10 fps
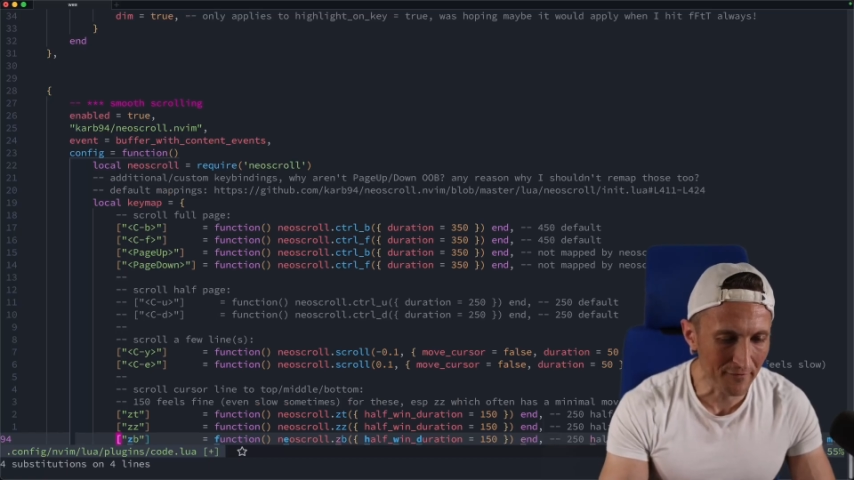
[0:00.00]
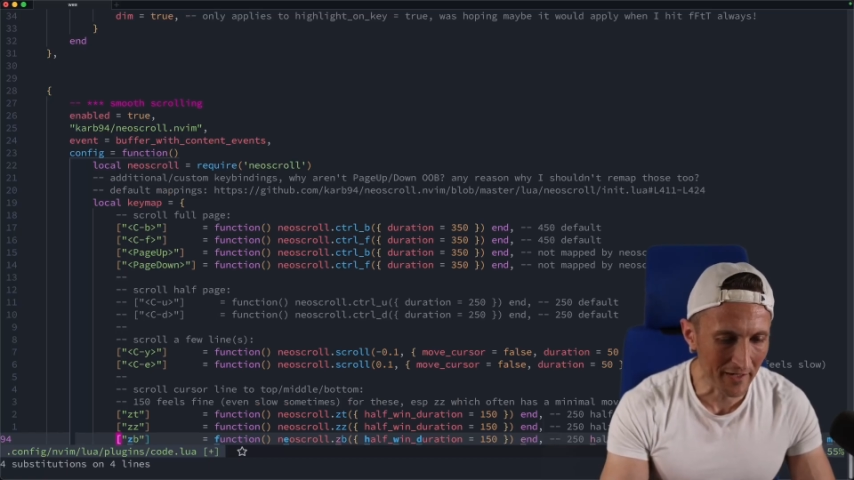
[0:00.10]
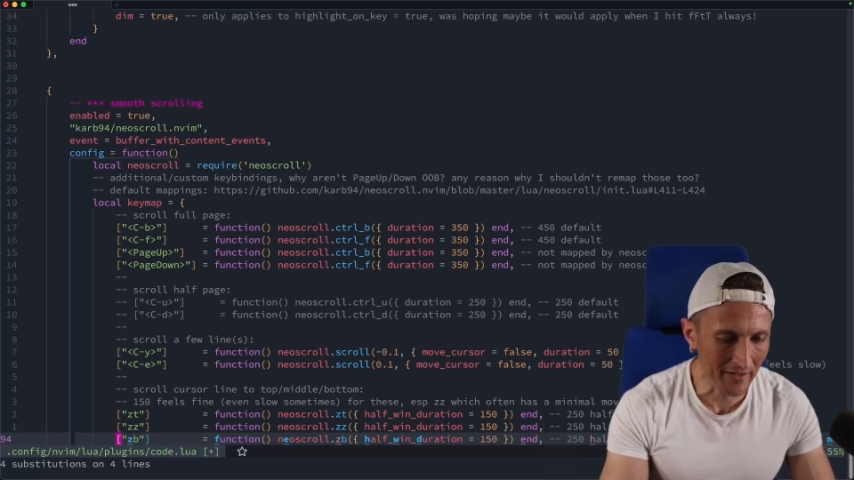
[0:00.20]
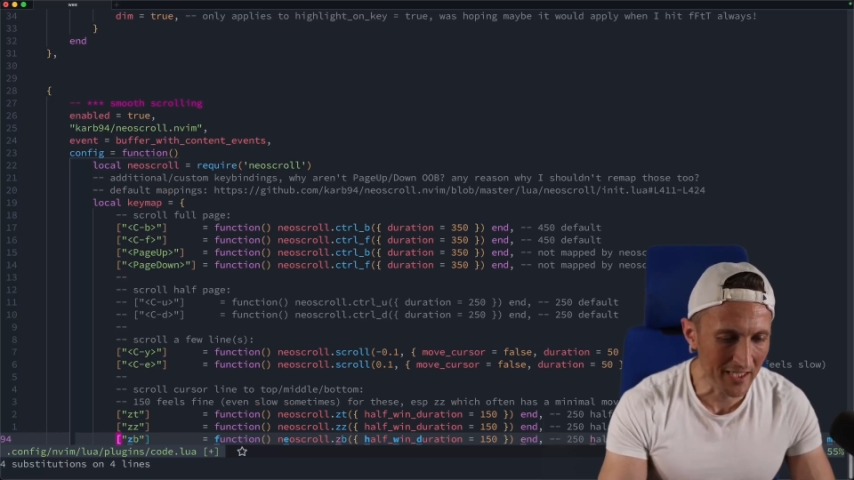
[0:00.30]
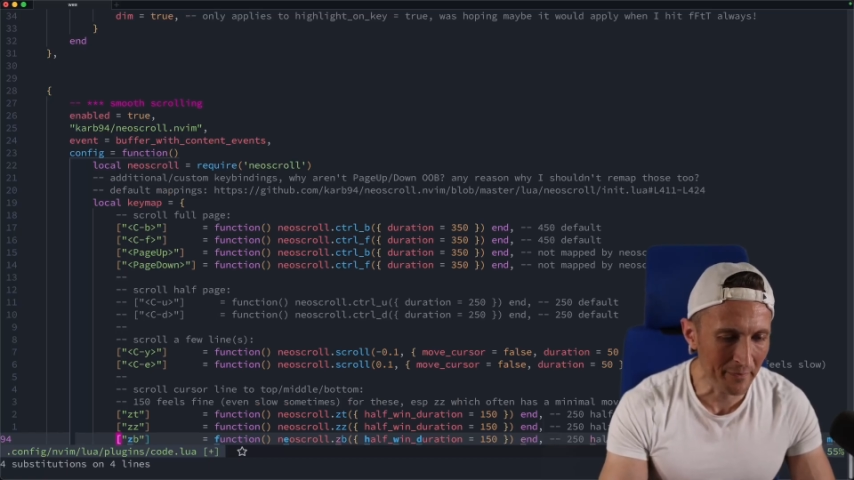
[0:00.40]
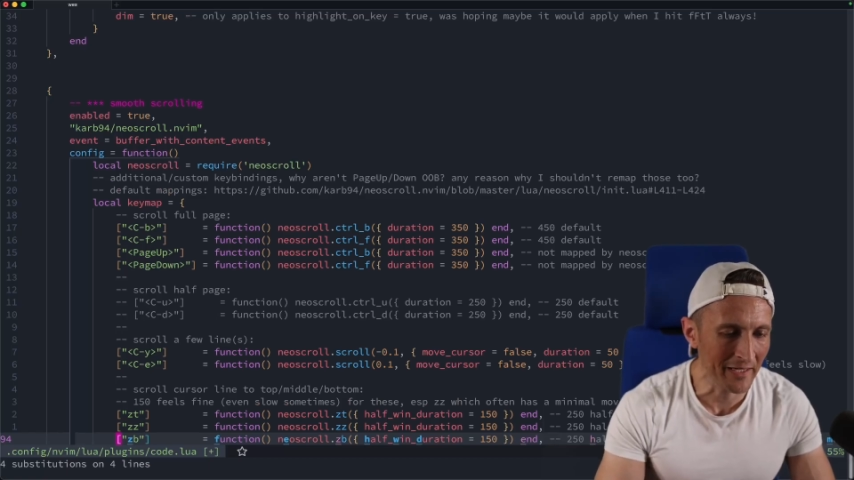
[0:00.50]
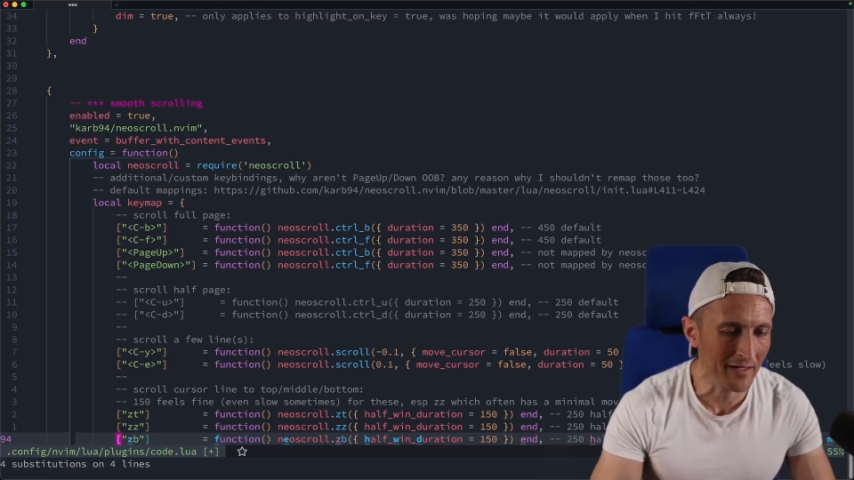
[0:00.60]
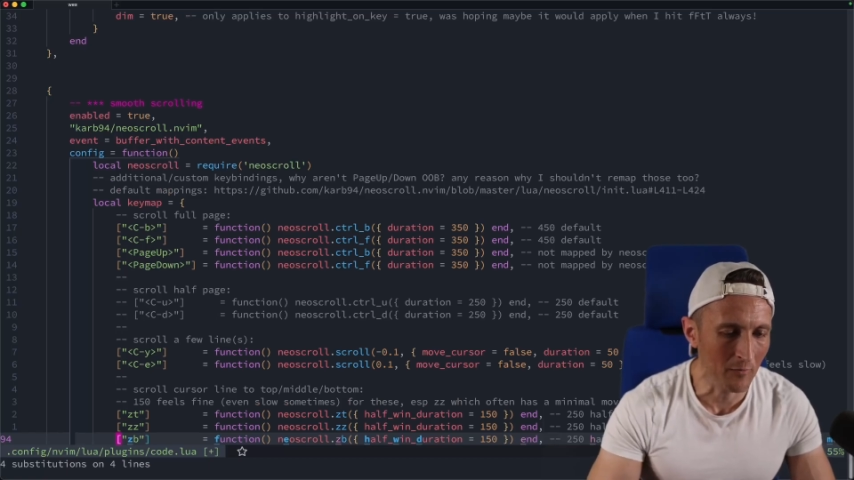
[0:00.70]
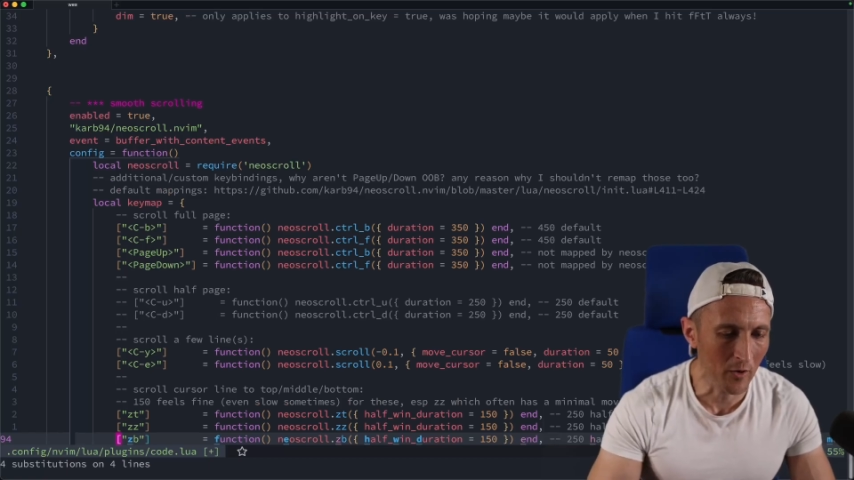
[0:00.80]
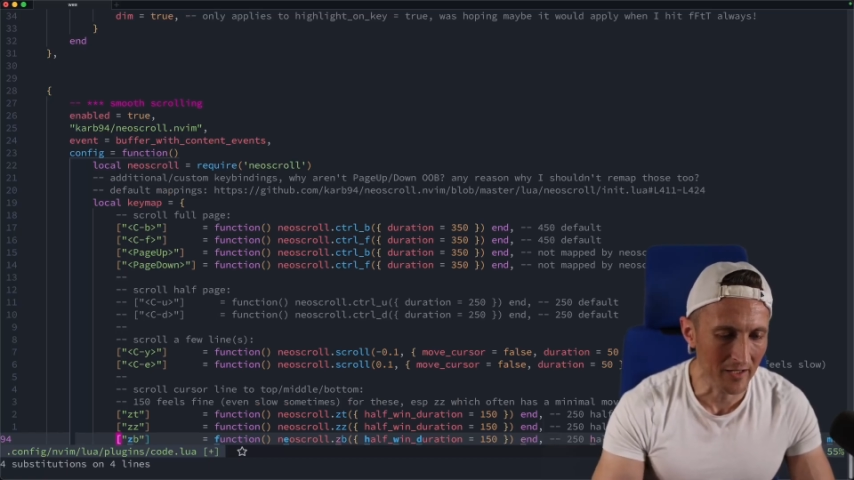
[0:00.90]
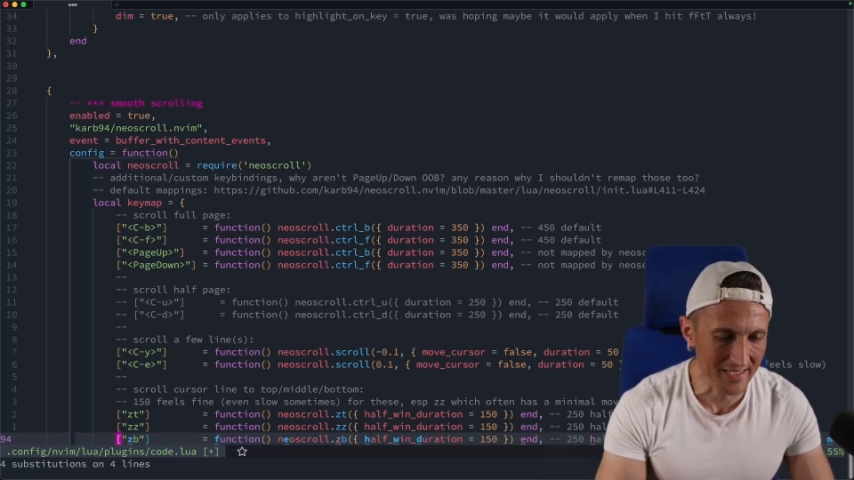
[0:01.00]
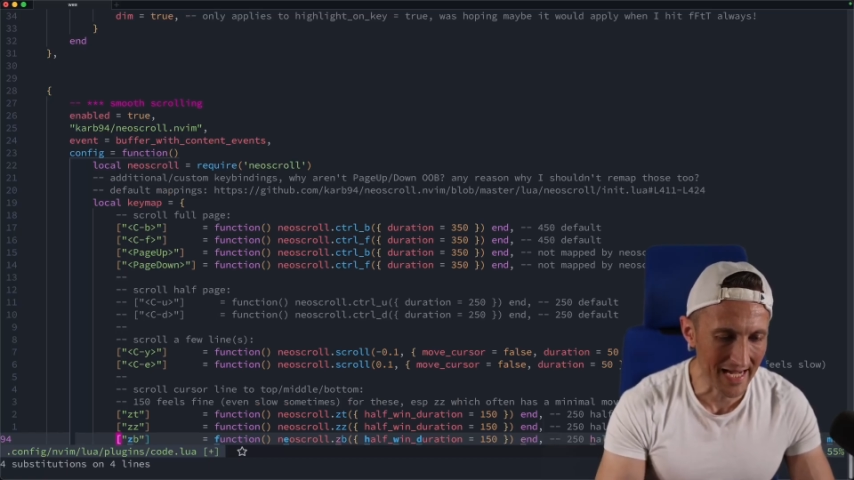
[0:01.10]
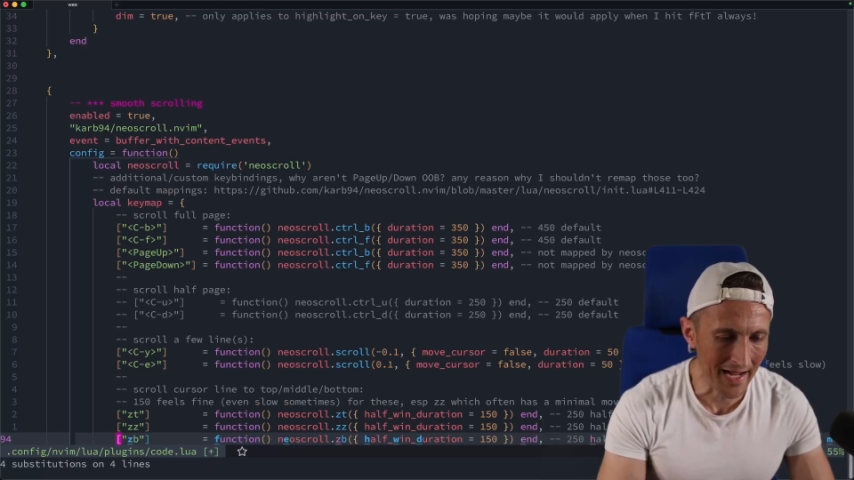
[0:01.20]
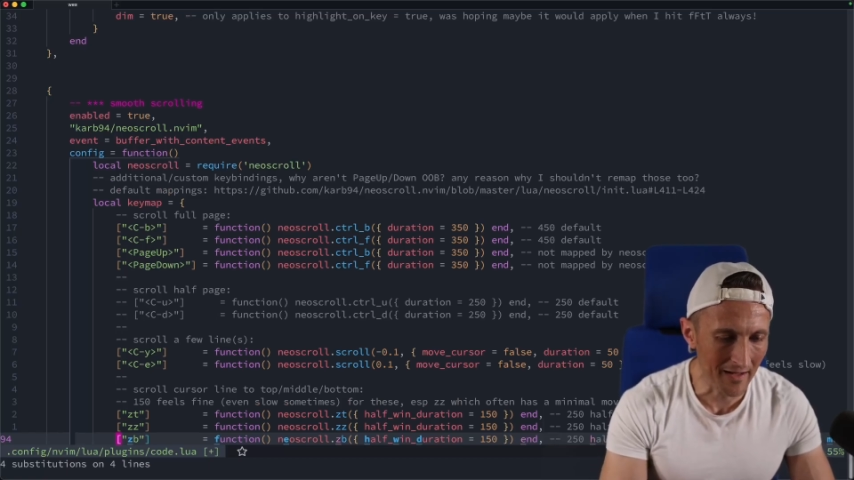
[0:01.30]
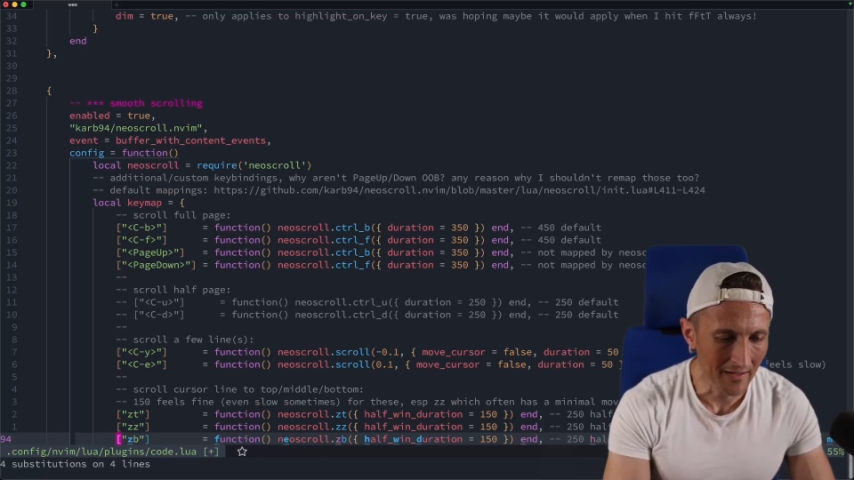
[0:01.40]
vary depending on where it's
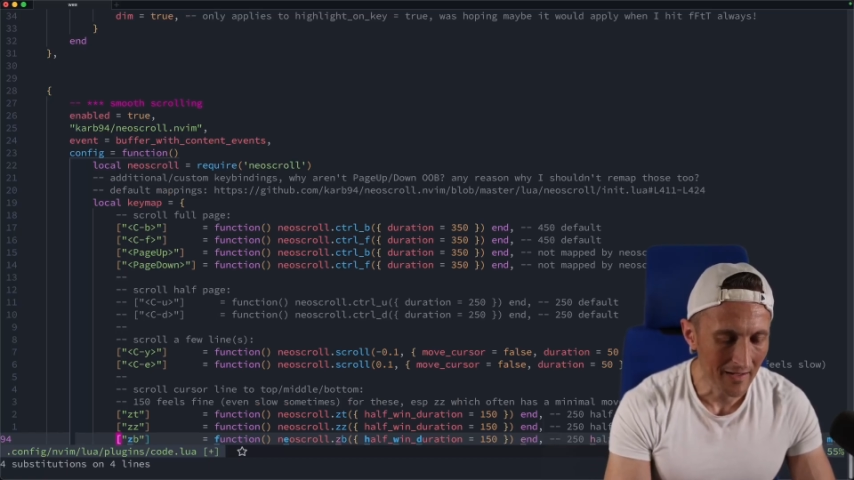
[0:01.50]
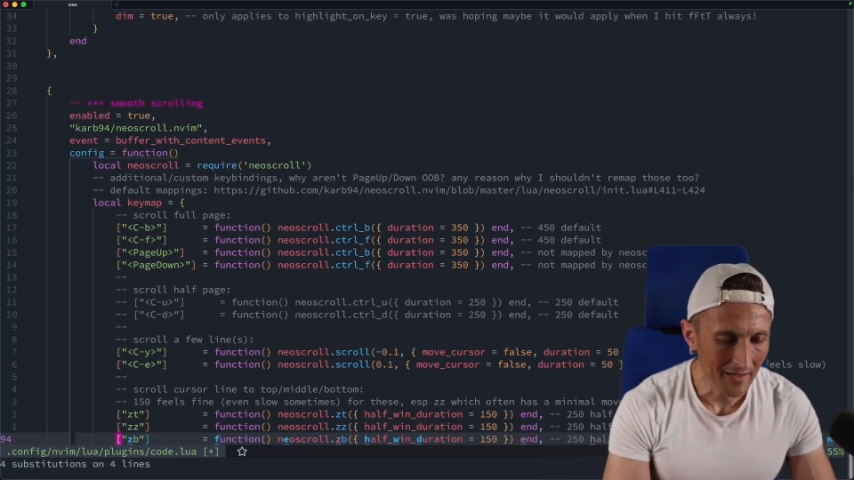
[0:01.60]
at.